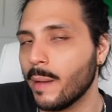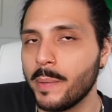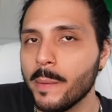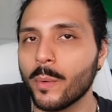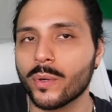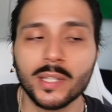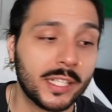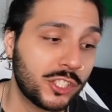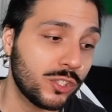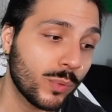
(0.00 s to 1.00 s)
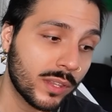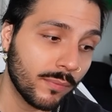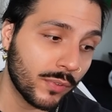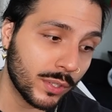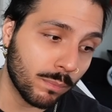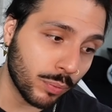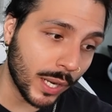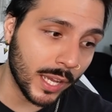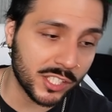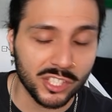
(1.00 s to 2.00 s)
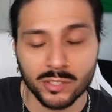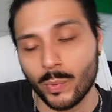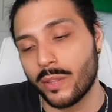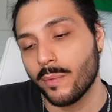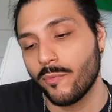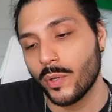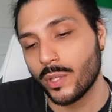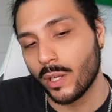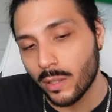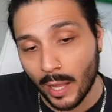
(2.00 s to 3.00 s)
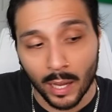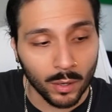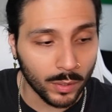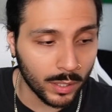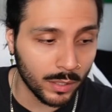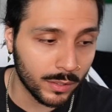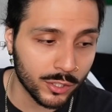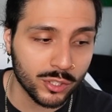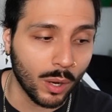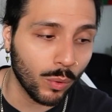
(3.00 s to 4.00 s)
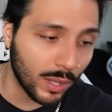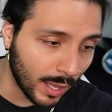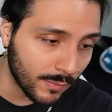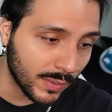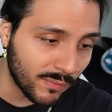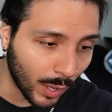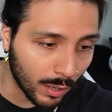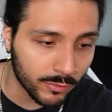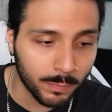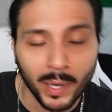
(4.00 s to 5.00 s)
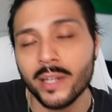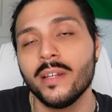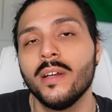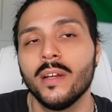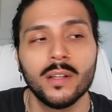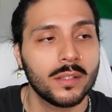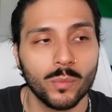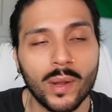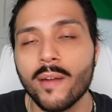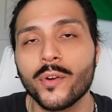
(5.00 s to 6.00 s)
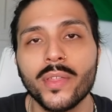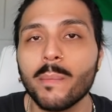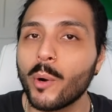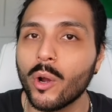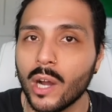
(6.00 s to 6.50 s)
people were like, she's with him for the bread, she's with him for the clout, there's no love involved. But whatever, they broke